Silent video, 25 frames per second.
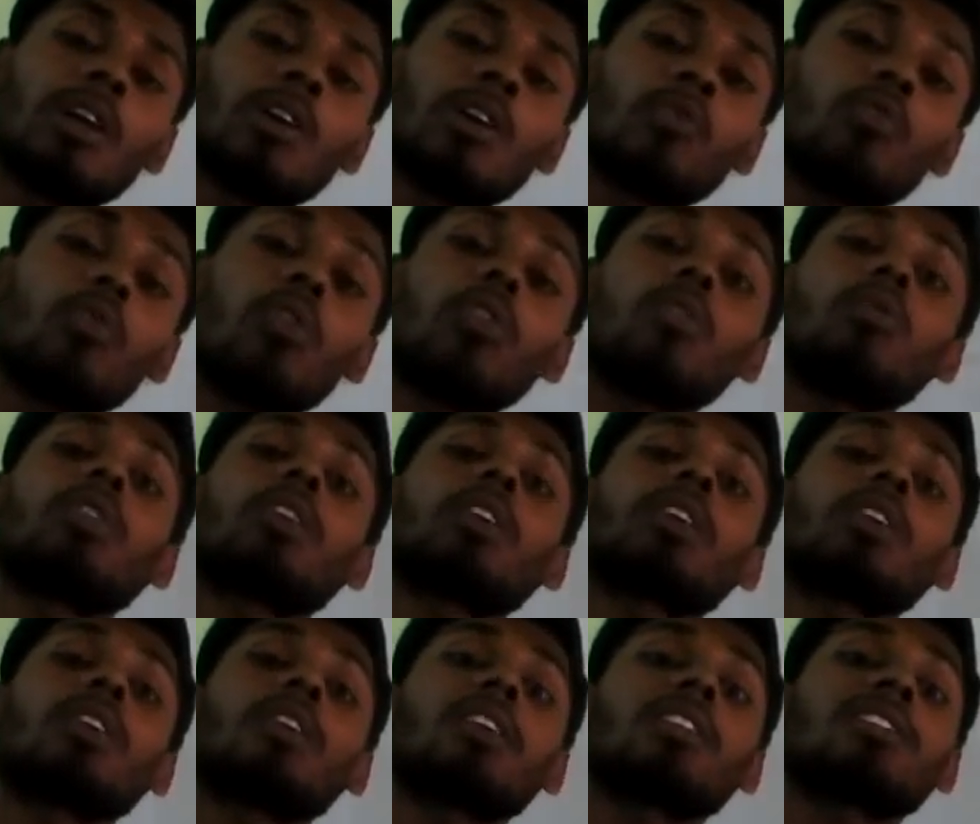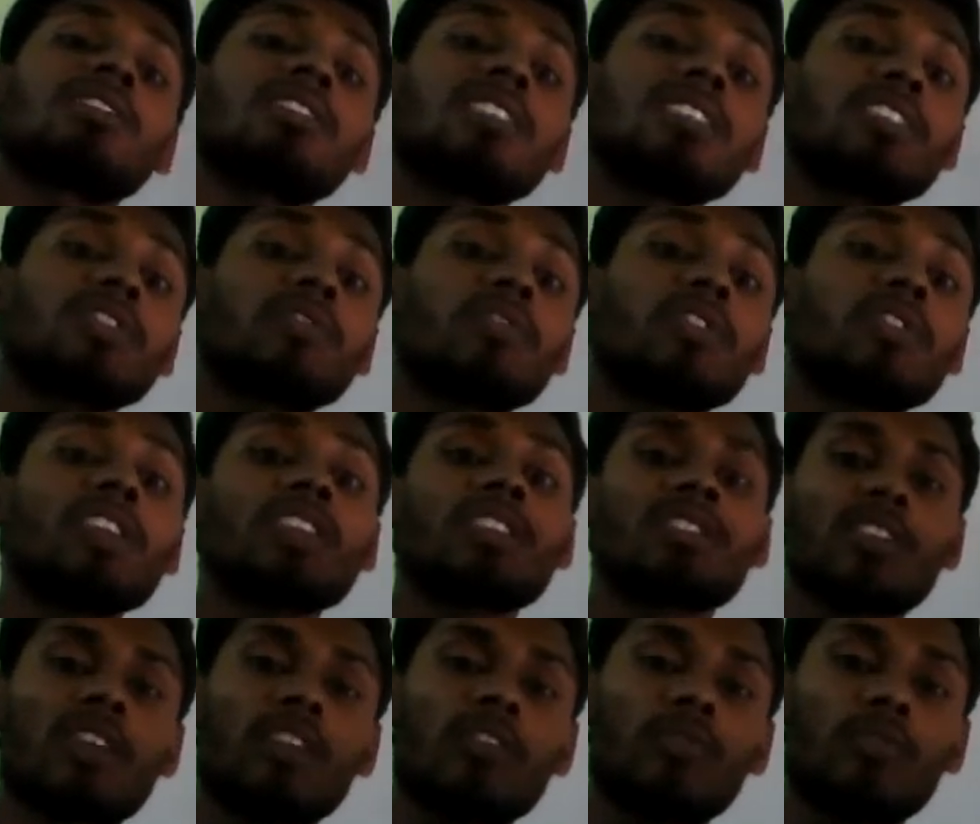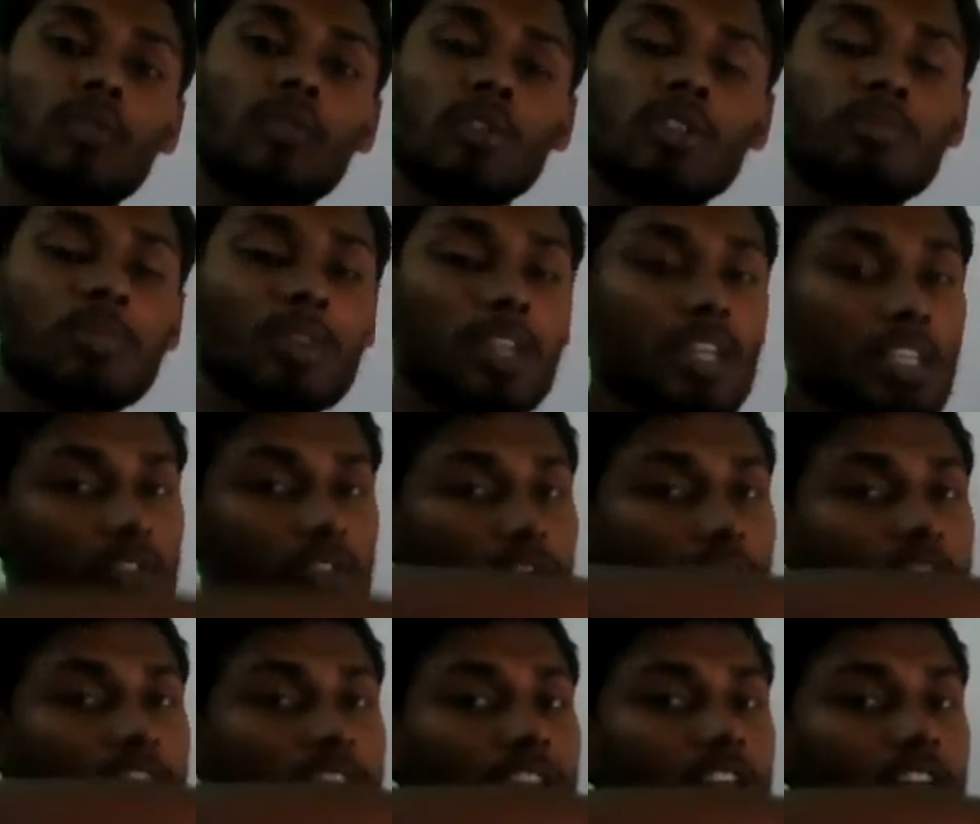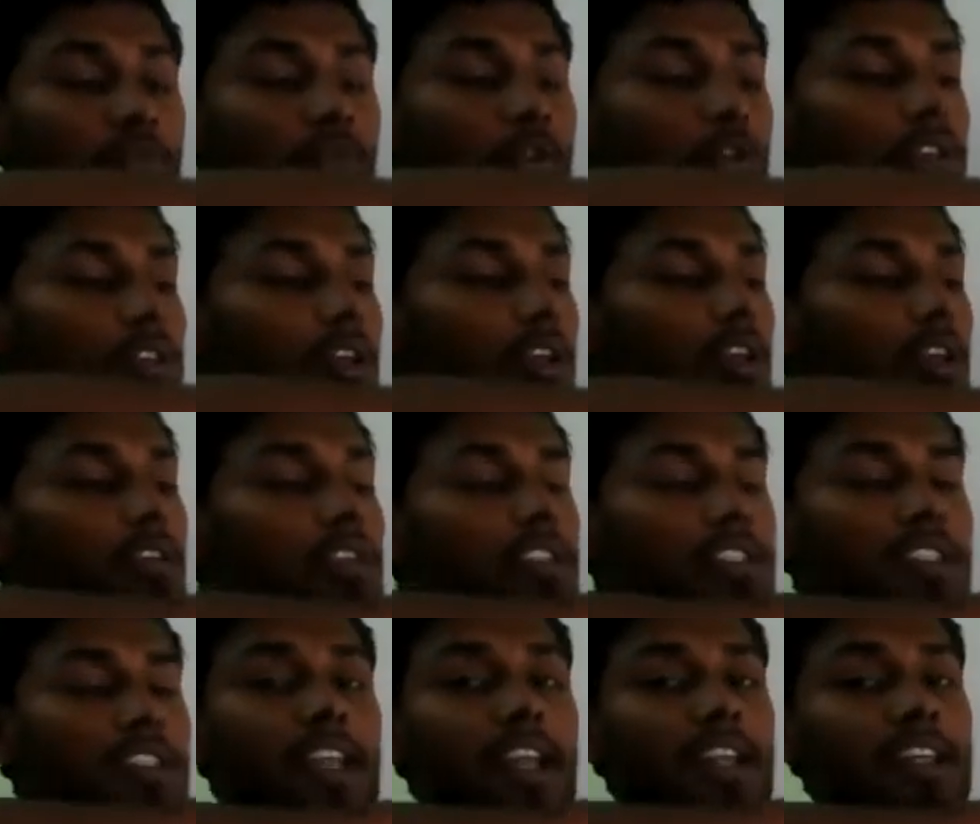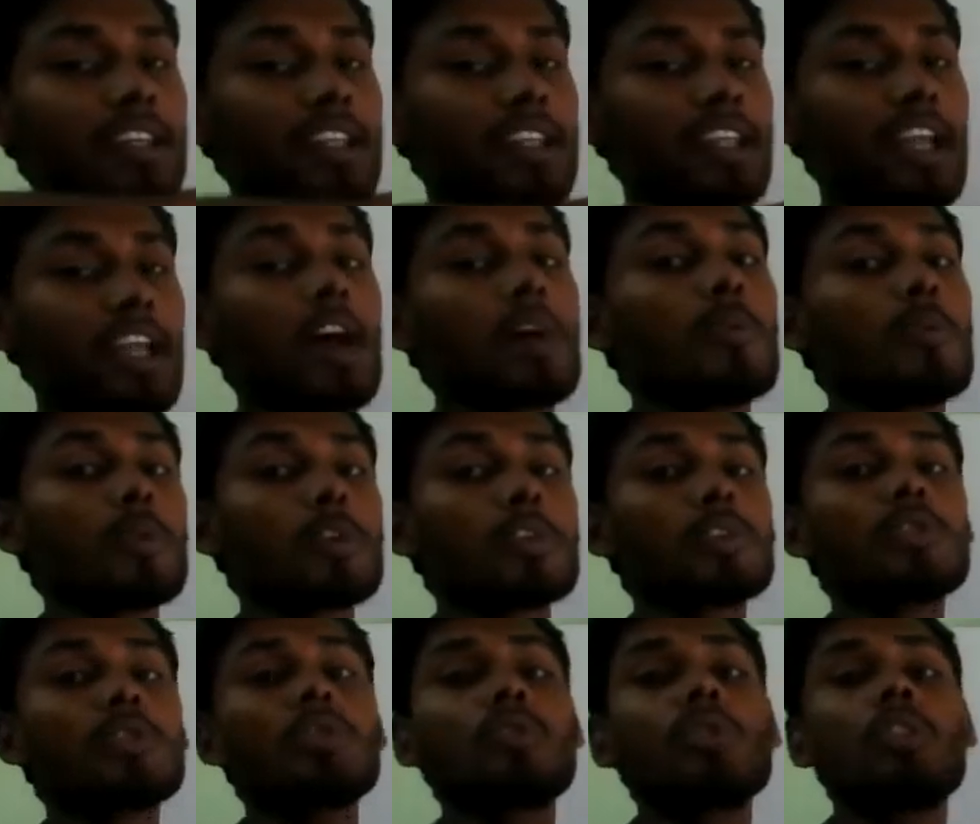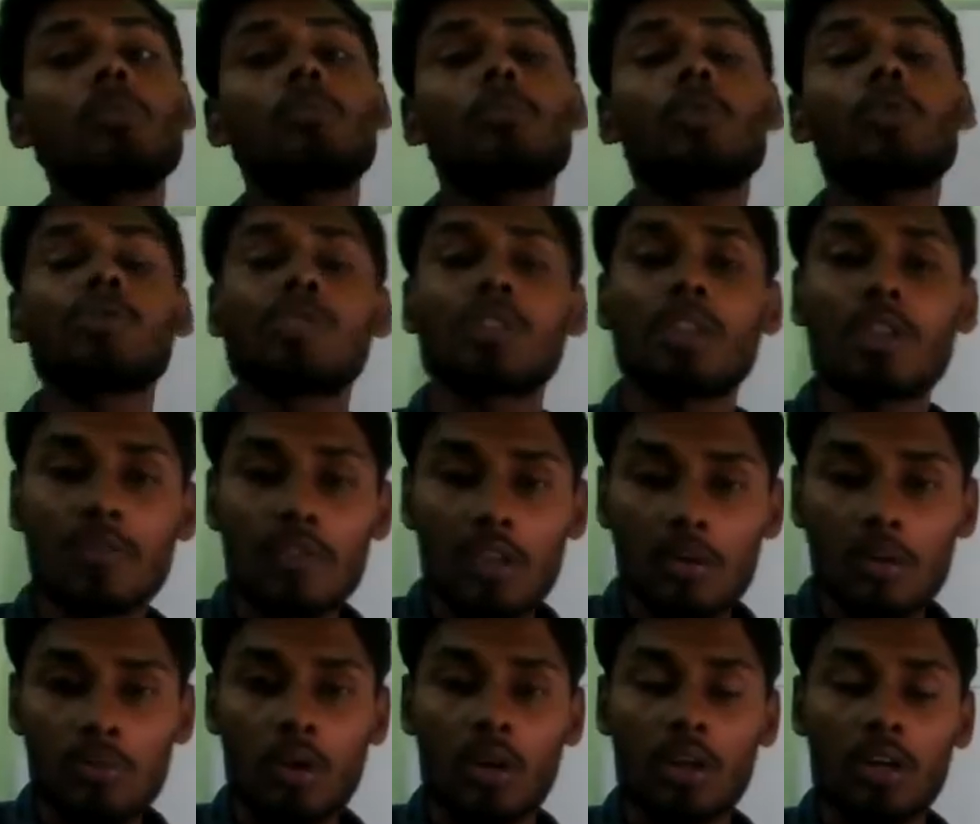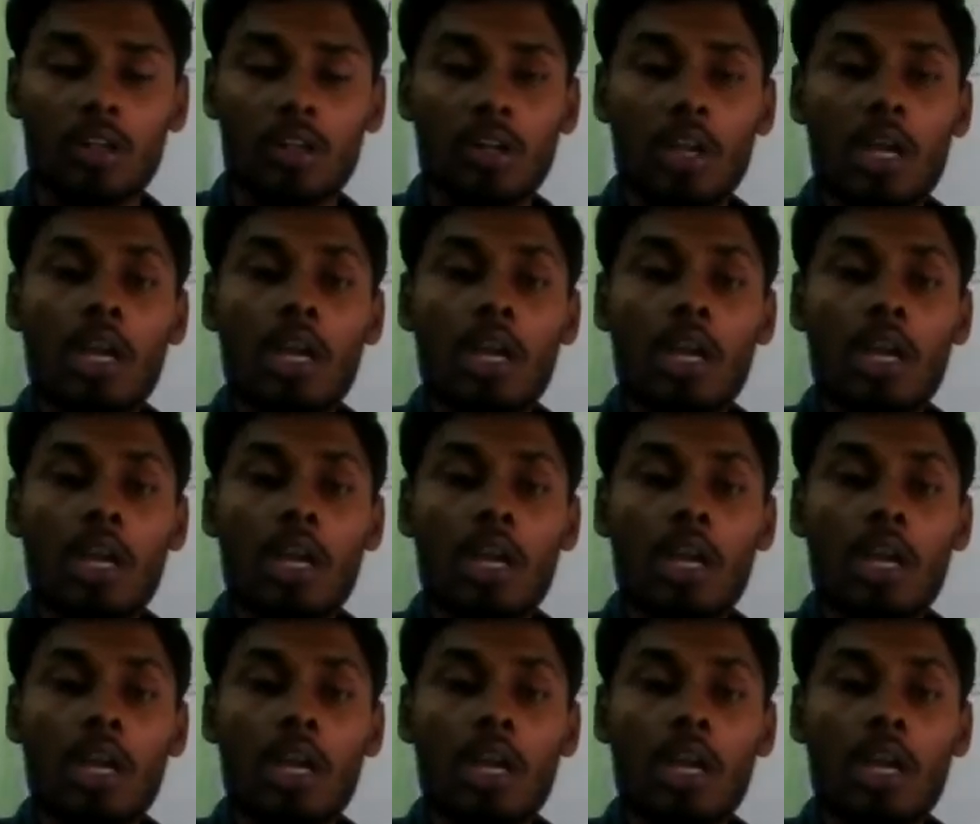overcross this frictional force, because frictional force always is acting opposite to the motion of the body.